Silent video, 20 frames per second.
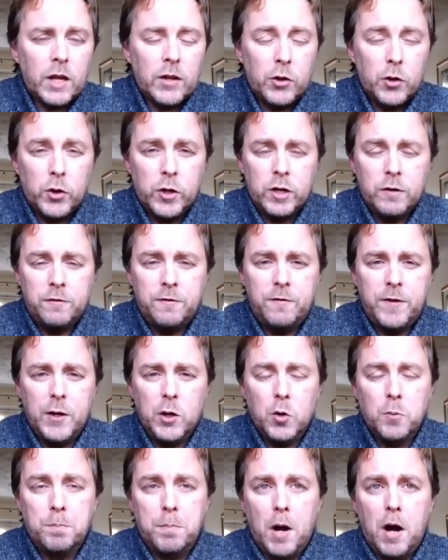you're going to
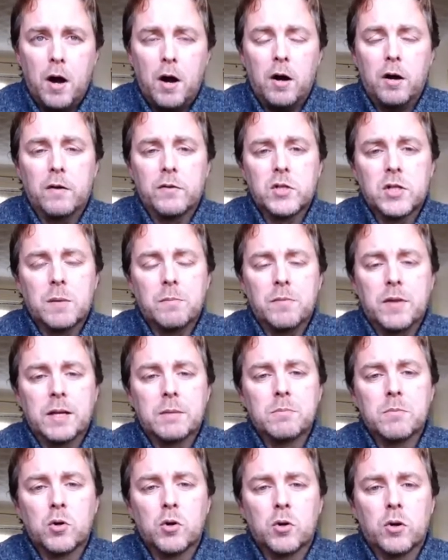feel part of something
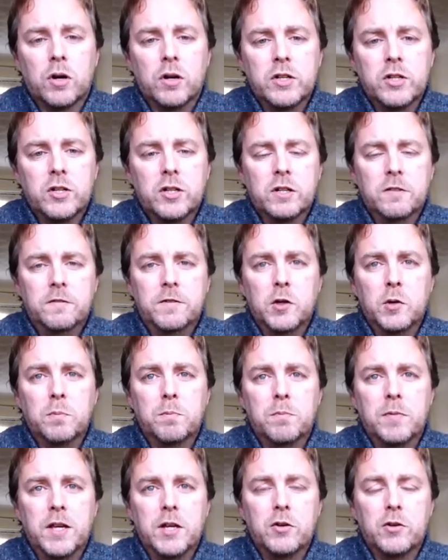more. You're going to feel
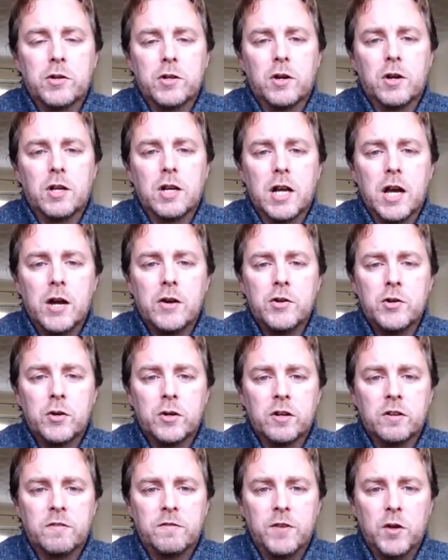that you're not alone. You're
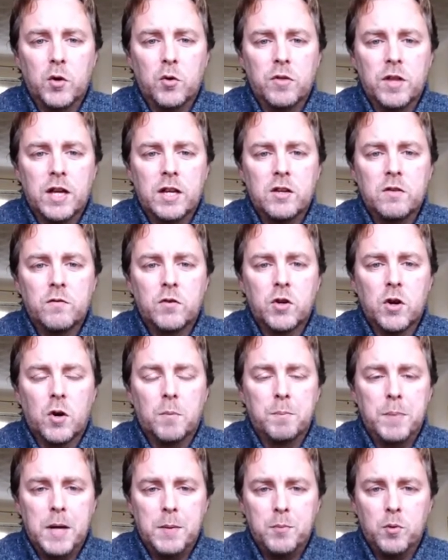going to feel that you've
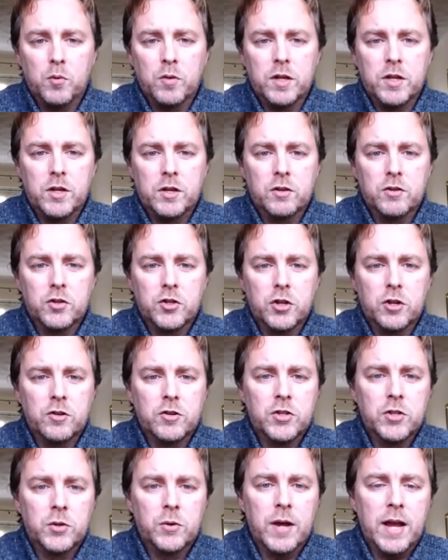got people that you can turn
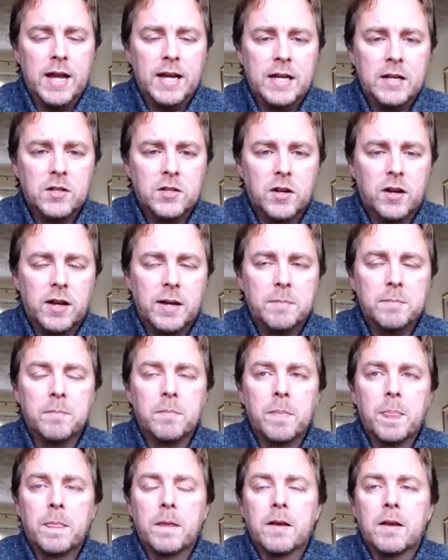to at any time.
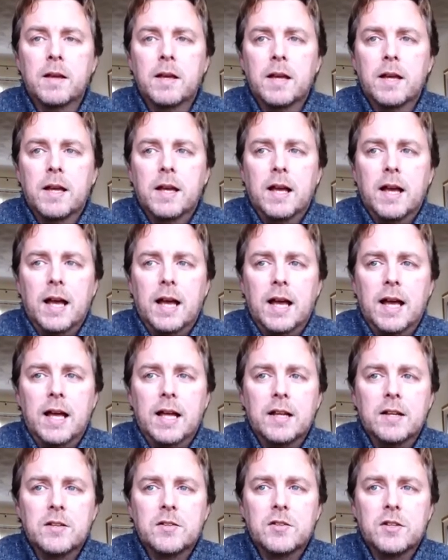
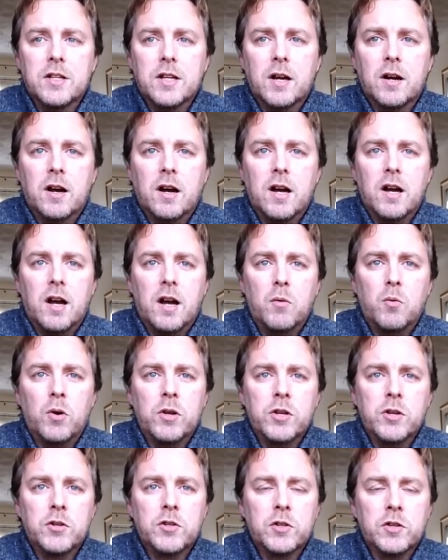And you know, I
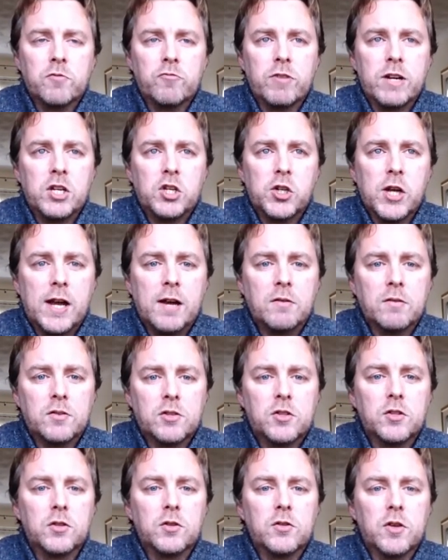want you to reach out
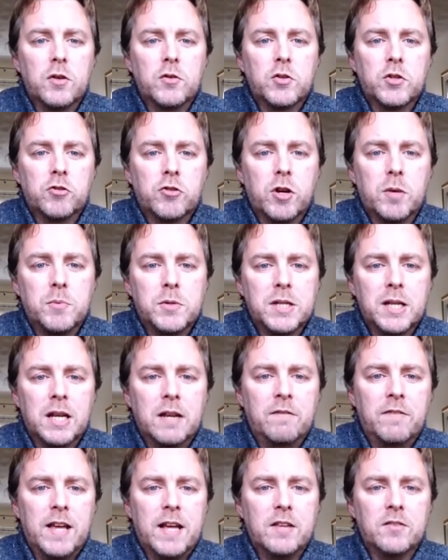to those groups, and
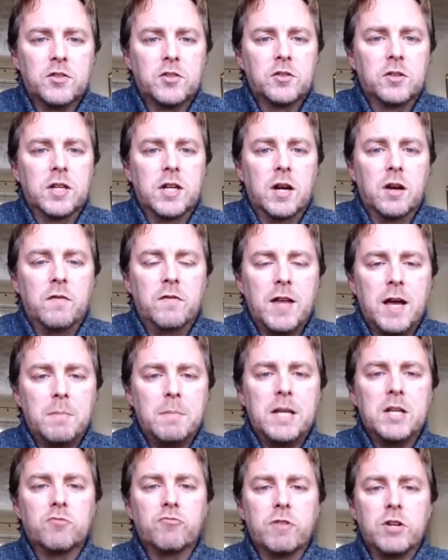if that's, you know, if that
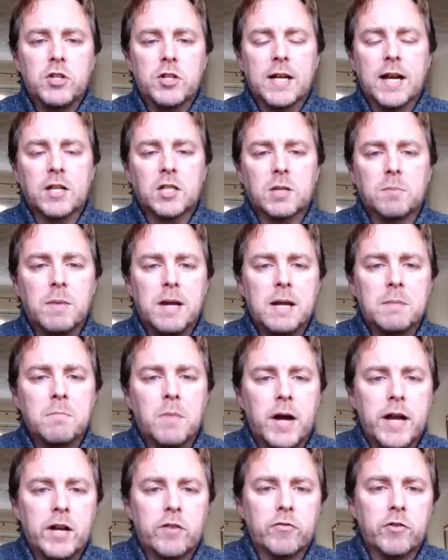means reaching out to me in
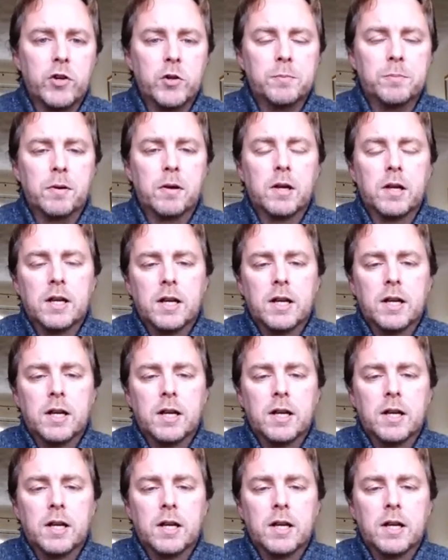my group,